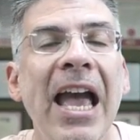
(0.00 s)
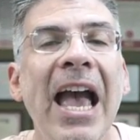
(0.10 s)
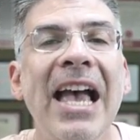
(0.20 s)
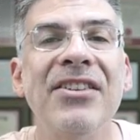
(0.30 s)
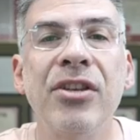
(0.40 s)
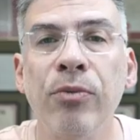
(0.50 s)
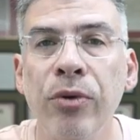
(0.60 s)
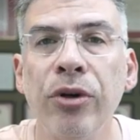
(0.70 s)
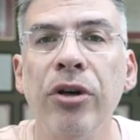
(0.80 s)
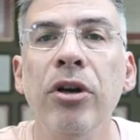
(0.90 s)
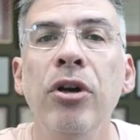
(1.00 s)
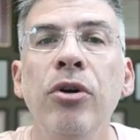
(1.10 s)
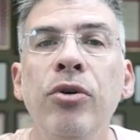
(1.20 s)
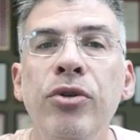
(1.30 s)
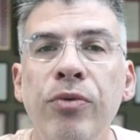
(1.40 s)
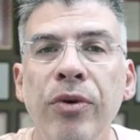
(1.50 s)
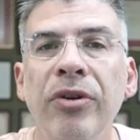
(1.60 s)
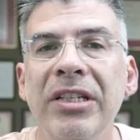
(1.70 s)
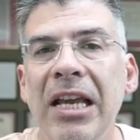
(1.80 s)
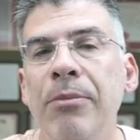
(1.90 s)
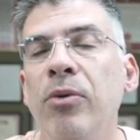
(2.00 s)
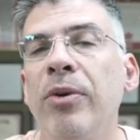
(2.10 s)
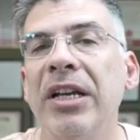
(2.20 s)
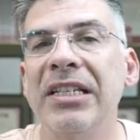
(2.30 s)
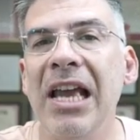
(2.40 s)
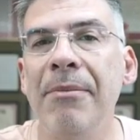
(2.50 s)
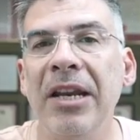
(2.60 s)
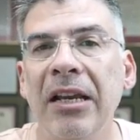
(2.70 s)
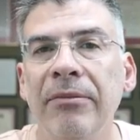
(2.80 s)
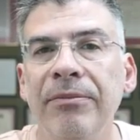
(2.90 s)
as the router whose routing table we're examining.